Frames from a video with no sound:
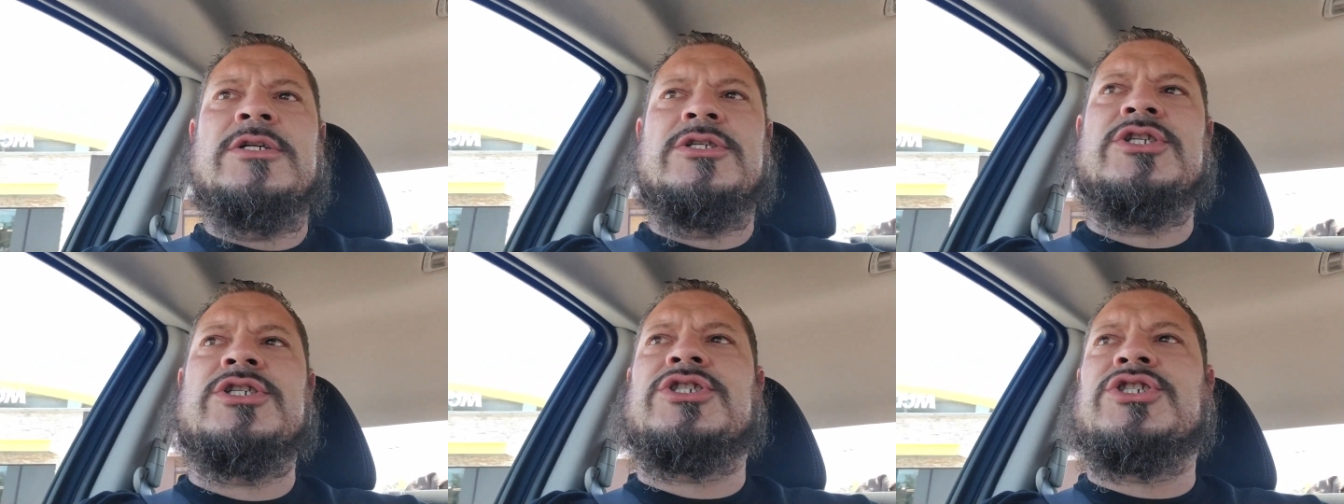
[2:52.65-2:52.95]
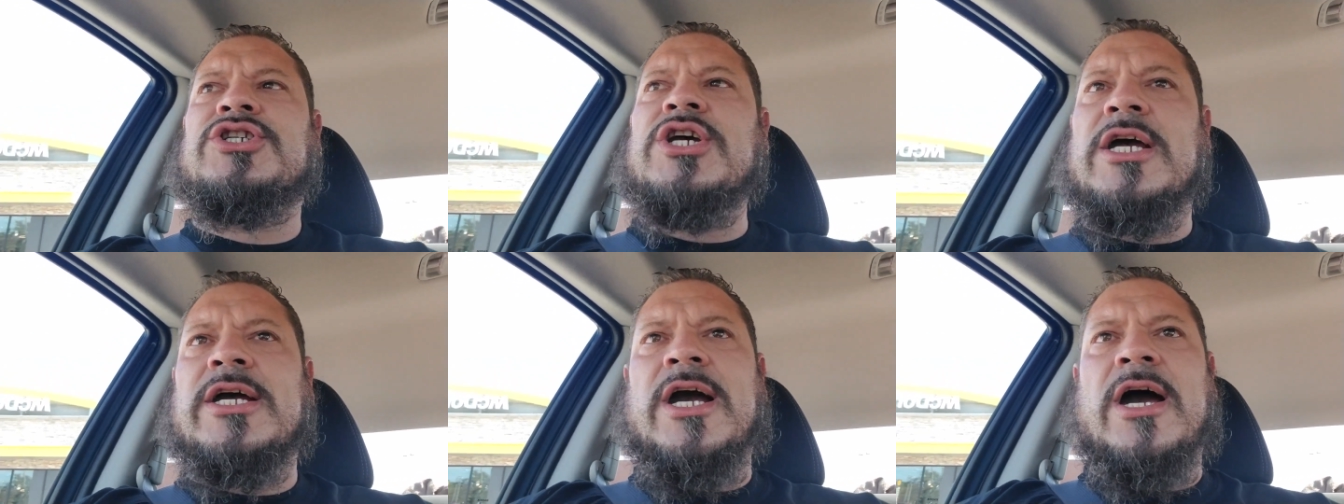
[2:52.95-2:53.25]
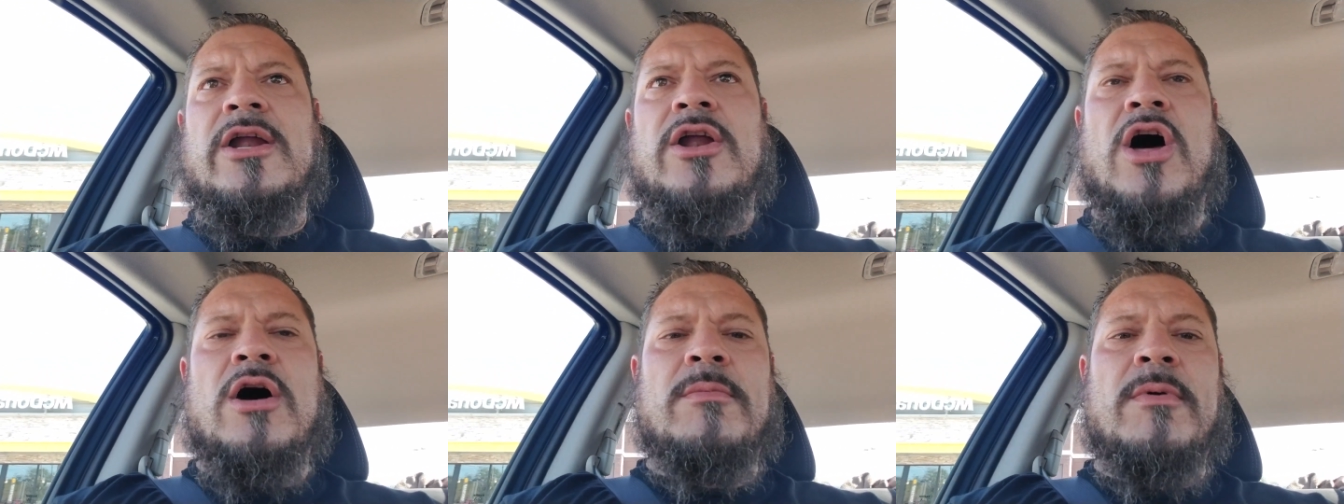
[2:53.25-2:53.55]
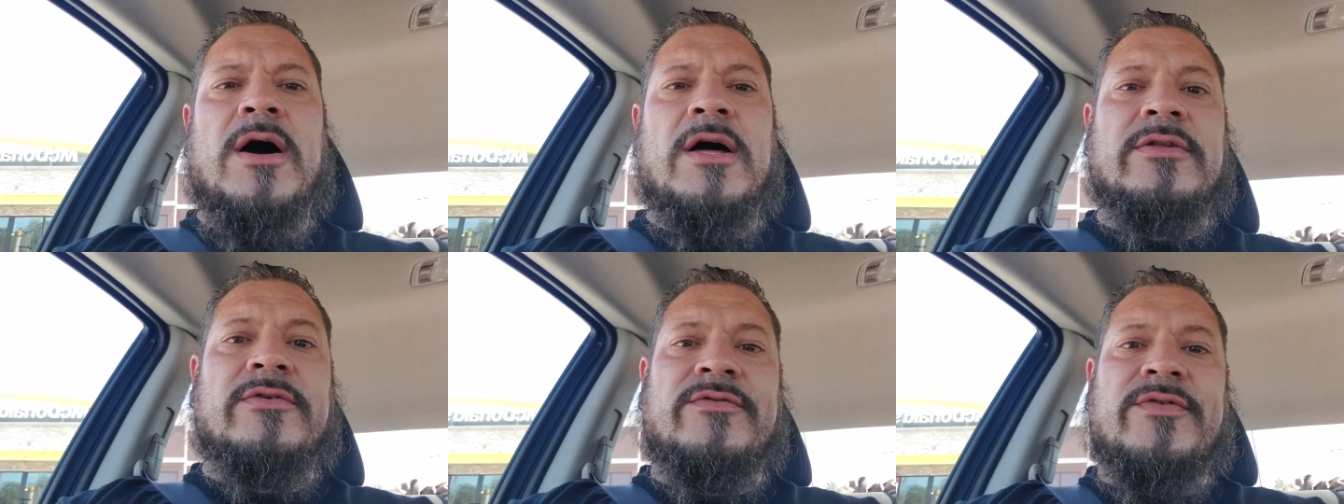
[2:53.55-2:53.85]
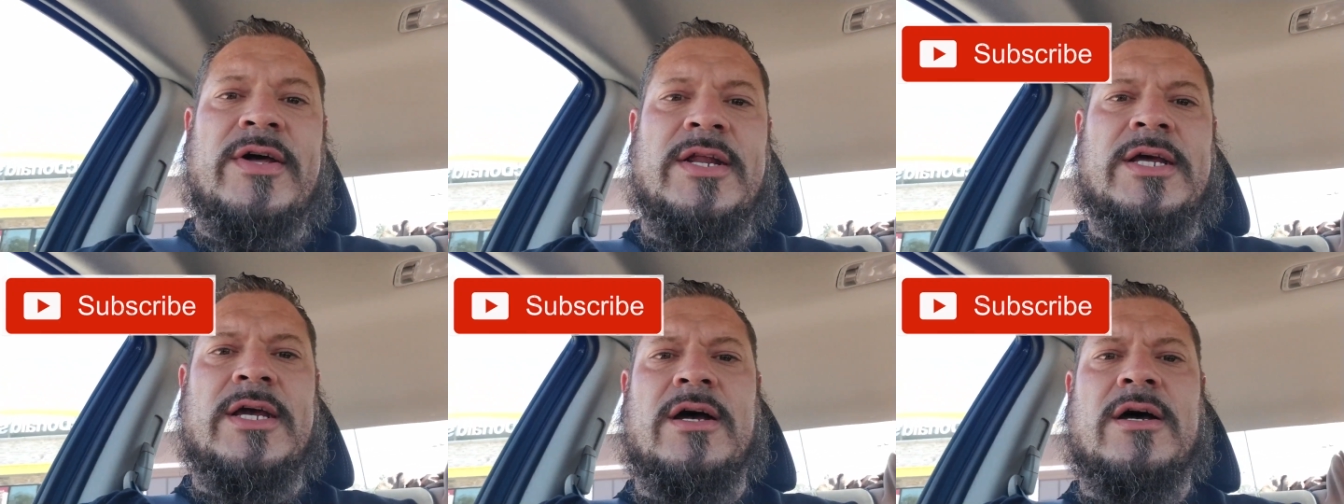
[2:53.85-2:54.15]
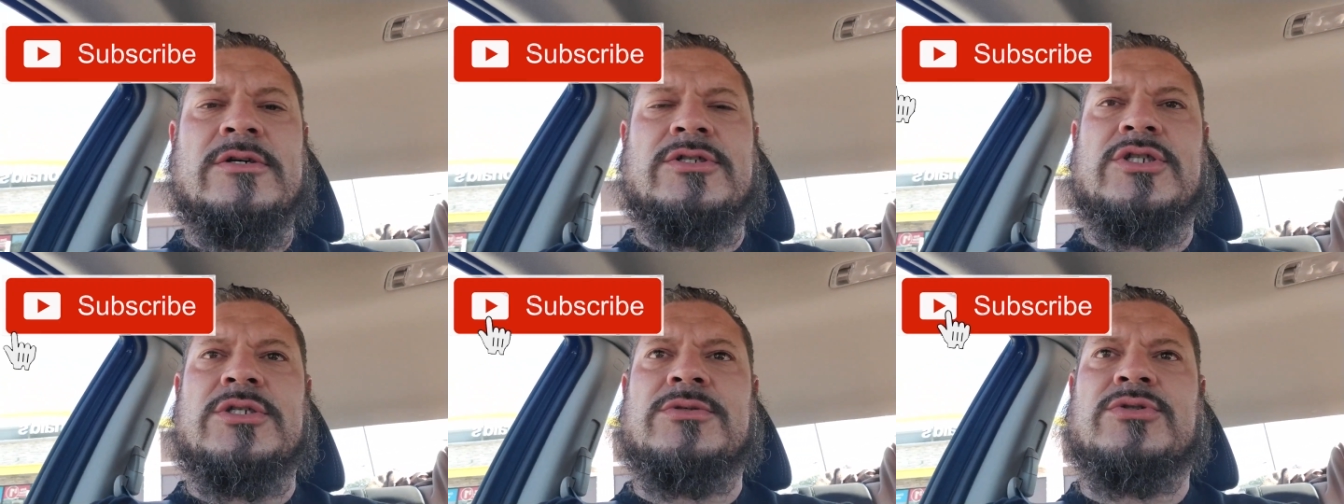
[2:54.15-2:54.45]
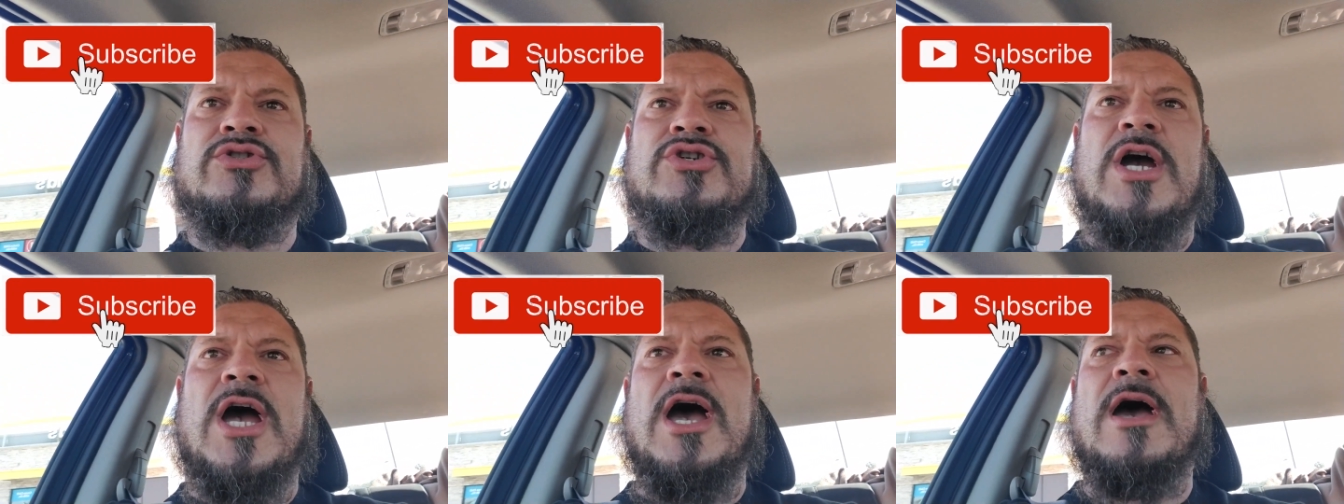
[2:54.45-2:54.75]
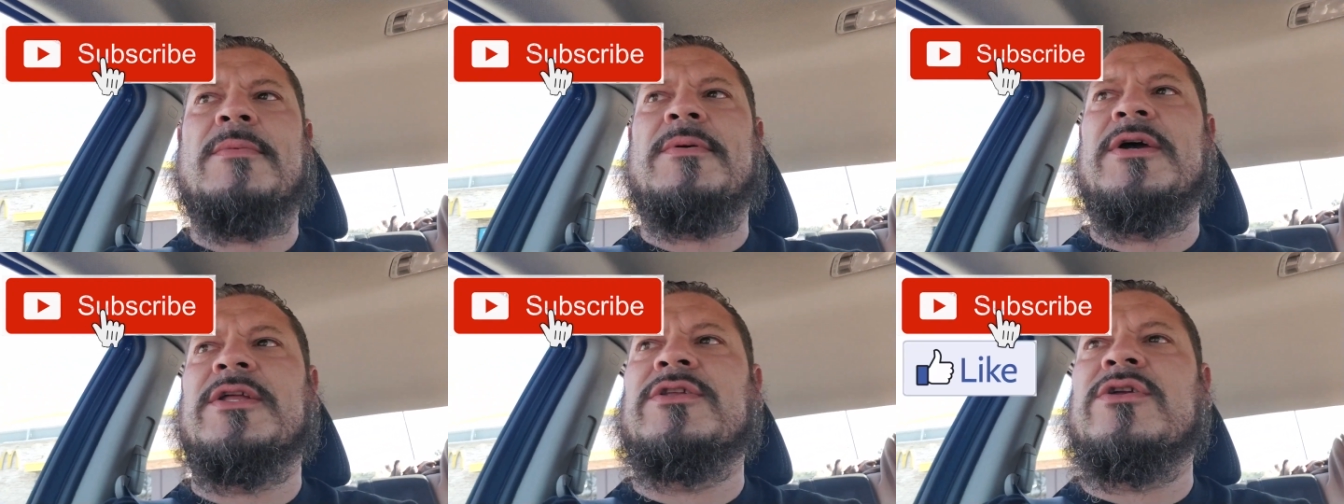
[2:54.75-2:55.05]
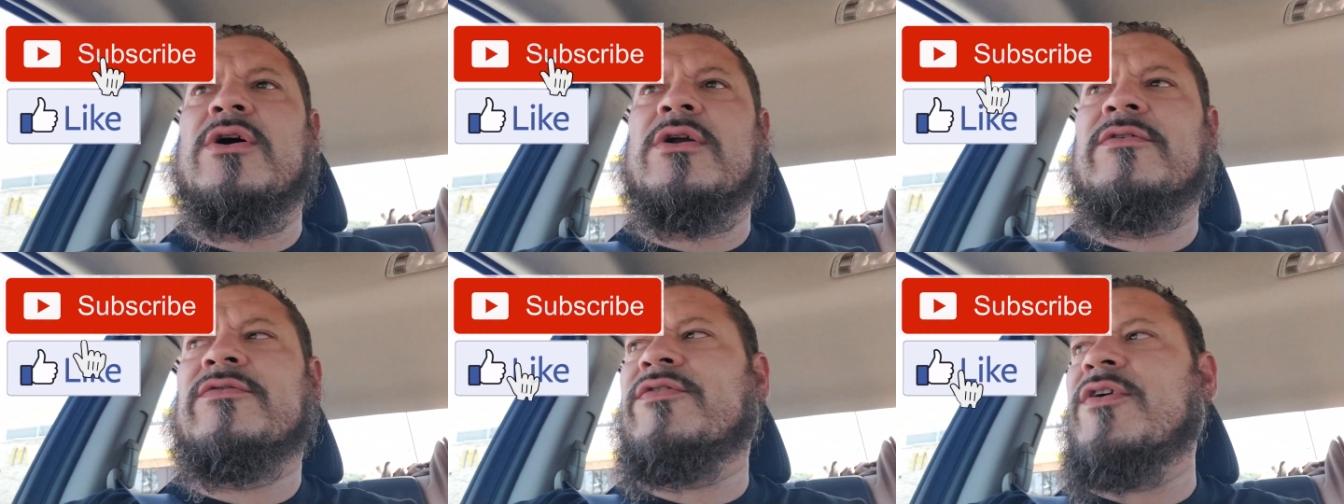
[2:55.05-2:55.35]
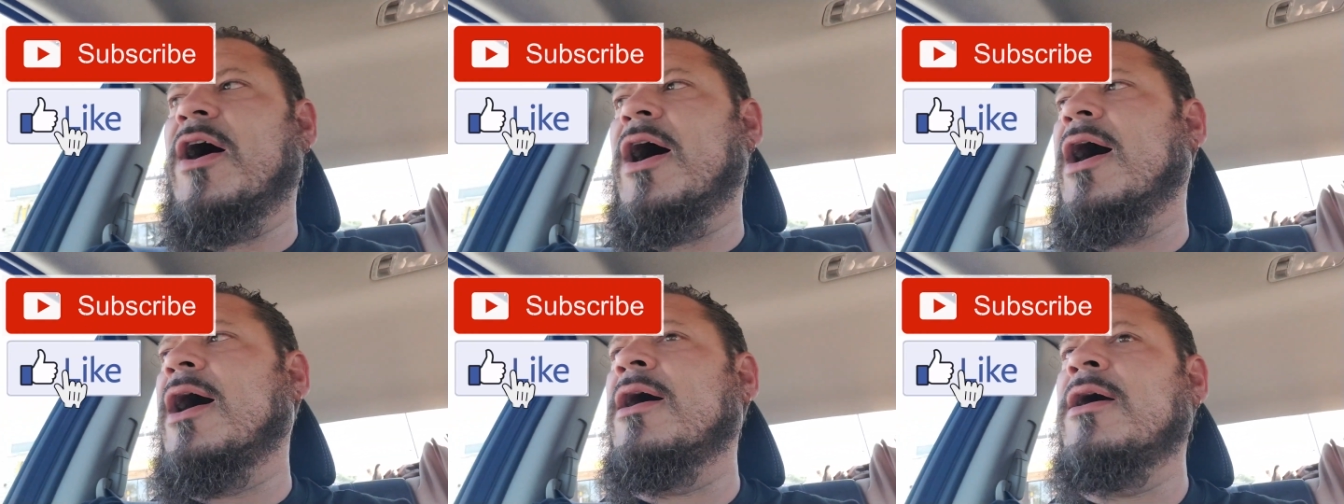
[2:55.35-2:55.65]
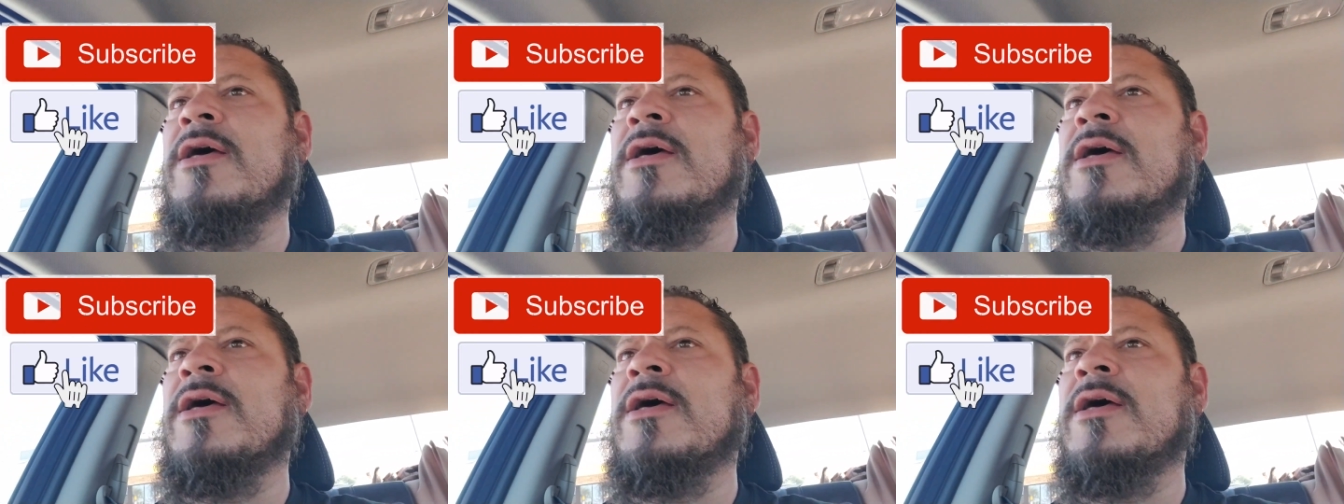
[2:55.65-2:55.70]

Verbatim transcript: just check out all my other videos, subscribe, hit notify.